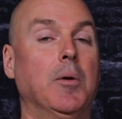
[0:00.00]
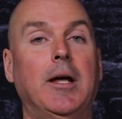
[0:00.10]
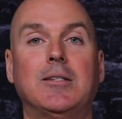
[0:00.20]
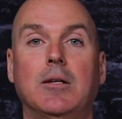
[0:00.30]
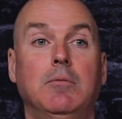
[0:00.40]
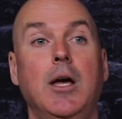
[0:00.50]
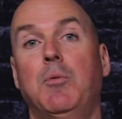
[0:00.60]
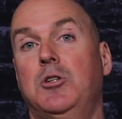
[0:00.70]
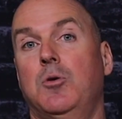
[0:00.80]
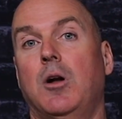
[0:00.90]
And I said, "Yeah,
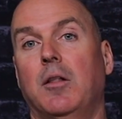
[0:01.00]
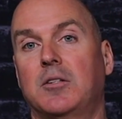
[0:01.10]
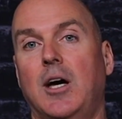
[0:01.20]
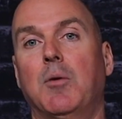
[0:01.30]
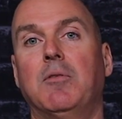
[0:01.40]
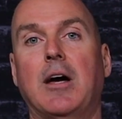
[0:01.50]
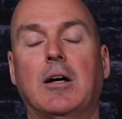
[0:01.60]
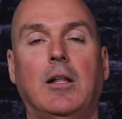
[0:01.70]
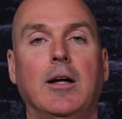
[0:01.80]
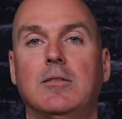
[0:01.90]
we do it all the time. We've got
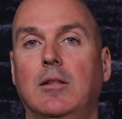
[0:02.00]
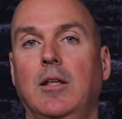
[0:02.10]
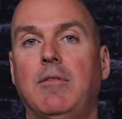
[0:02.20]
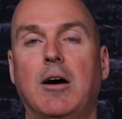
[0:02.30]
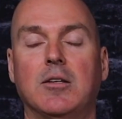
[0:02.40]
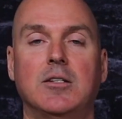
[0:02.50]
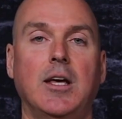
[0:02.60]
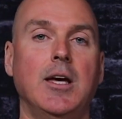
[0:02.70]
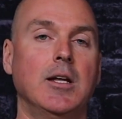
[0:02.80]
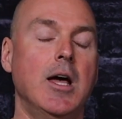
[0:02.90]
clients that live out of
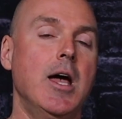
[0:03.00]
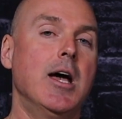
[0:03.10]
state."